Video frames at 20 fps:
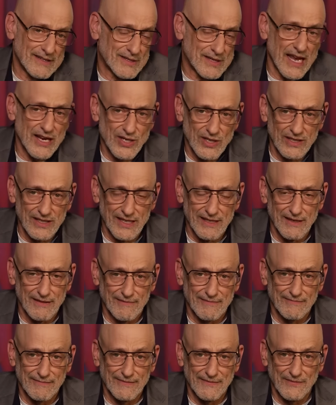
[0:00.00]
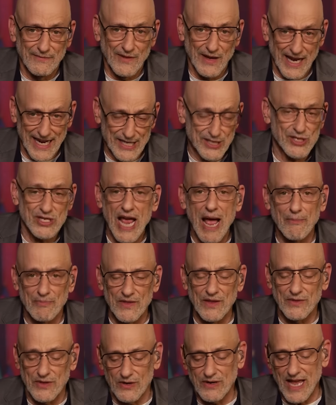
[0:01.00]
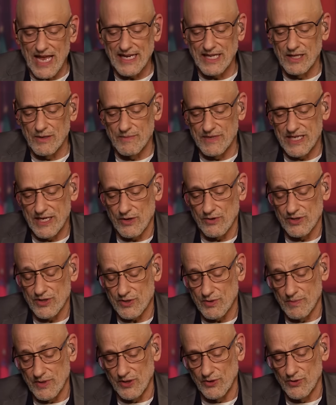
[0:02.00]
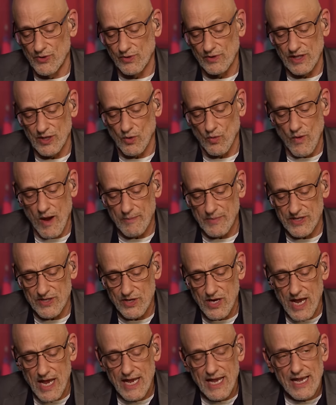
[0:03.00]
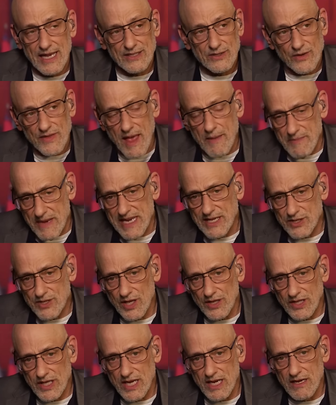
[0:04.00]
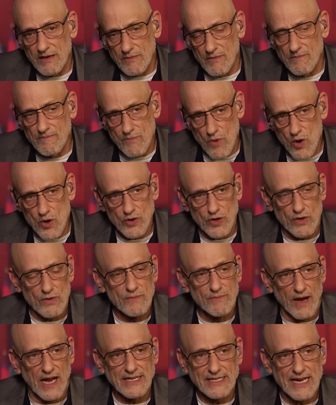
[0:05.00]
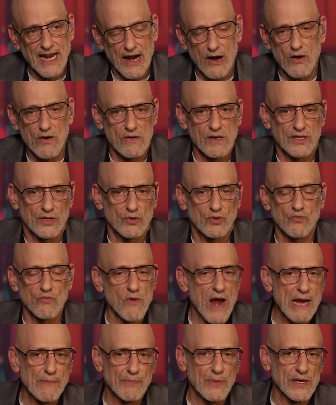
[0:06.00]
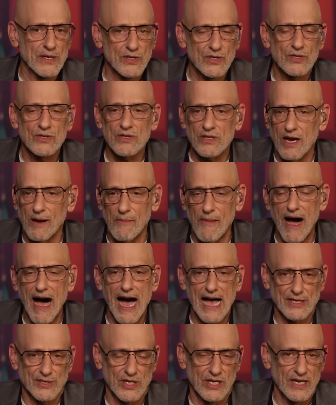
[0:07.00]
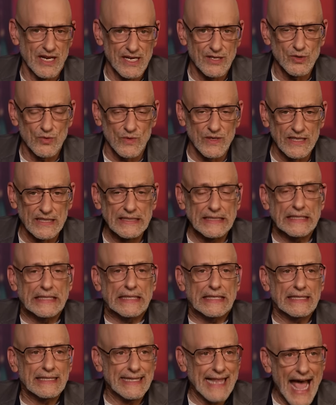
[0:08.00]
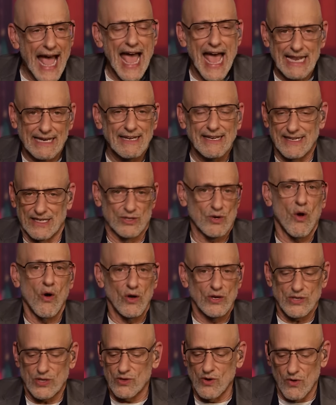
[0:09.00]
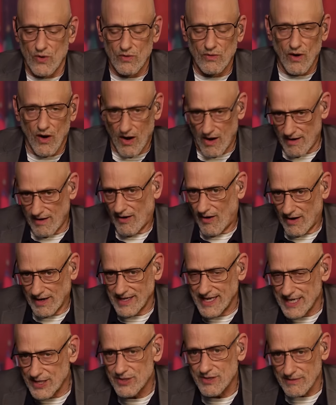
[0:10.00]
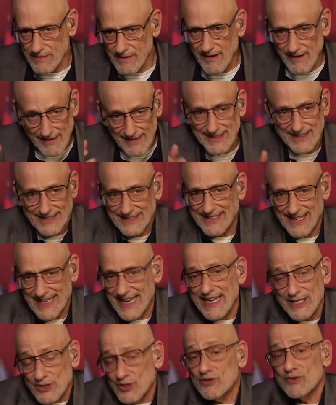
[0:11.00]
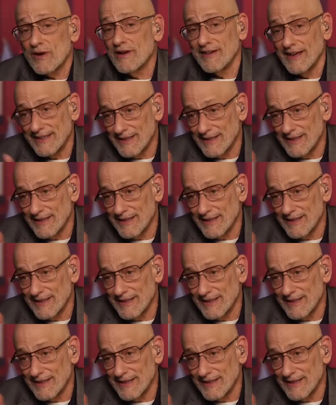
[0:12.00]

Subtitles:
essentially accept that they're getting the materials to build nuclear weapons. So that means that the murder by terrorist rapists, Hamas in Israel, that is also on his, to his